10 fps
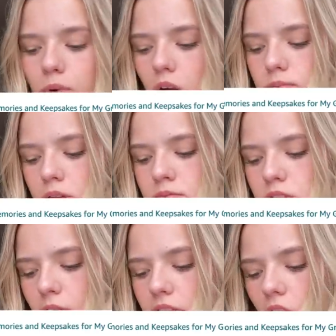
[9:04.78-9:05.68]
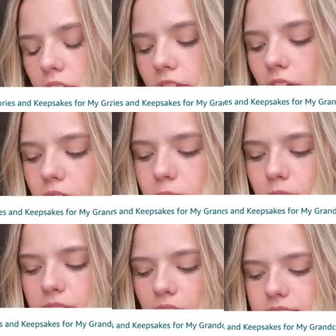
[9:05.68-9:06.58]
problems, so I thought that that would be
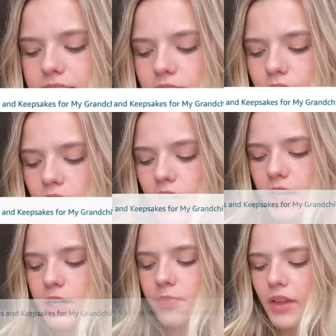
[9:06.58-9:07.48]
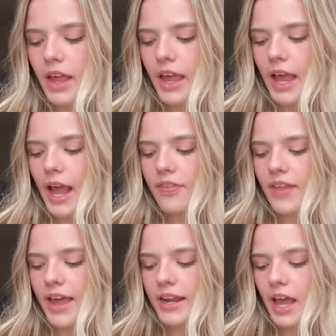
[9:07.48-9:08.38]
relaxing for her. And
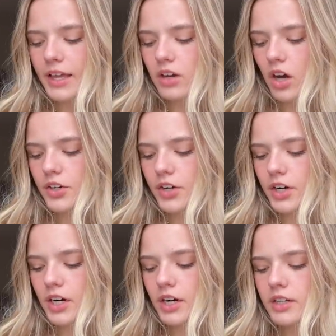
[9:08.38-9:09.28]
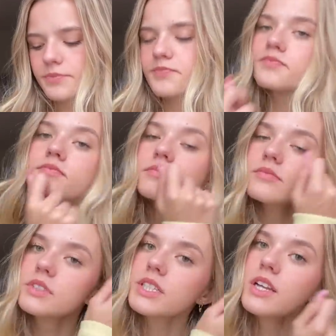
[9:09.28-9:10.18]
then I got her
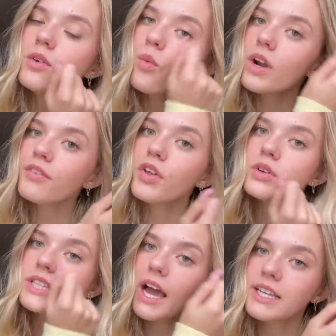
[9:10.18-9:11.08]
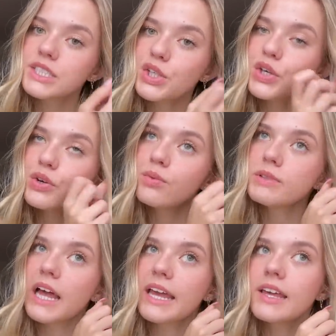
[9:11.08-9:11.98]
one of those ice cube,
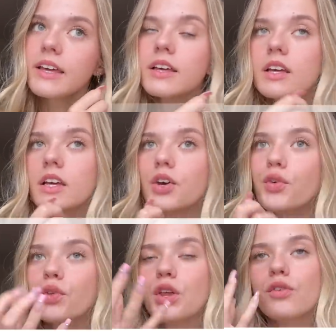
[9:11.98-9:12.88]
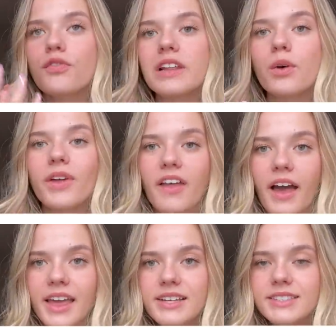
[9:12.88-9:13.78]
like you fill it with
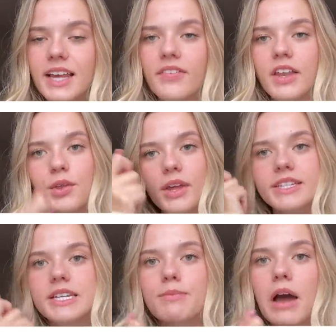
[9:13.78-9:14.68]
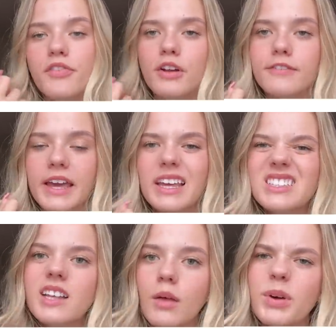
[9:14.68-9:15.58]
ice and then you can depuff your
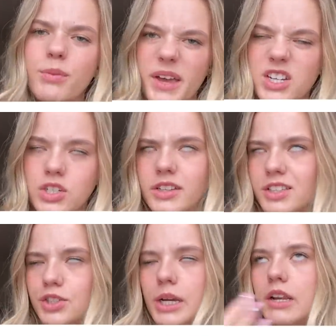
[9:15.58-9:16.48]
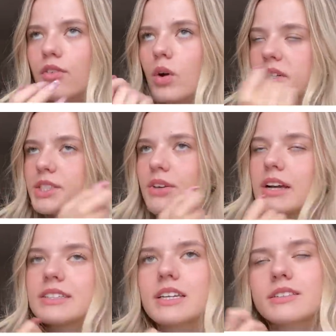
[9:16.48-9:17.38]
face. I'll put a picture on the screen, of course, so you
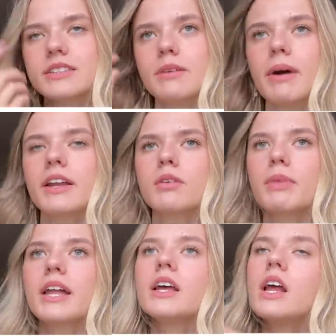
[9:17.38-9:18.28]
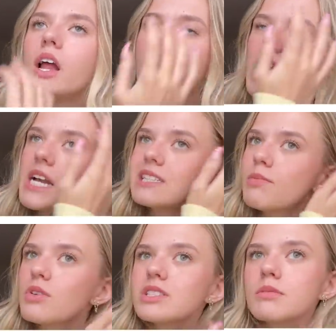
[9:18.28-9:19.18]
guys can see better, but it's
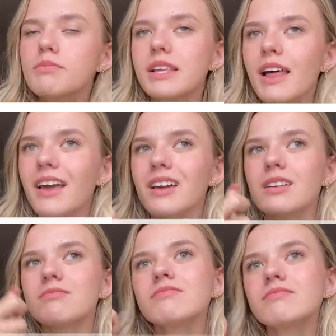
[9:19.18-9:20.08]
supposed to be like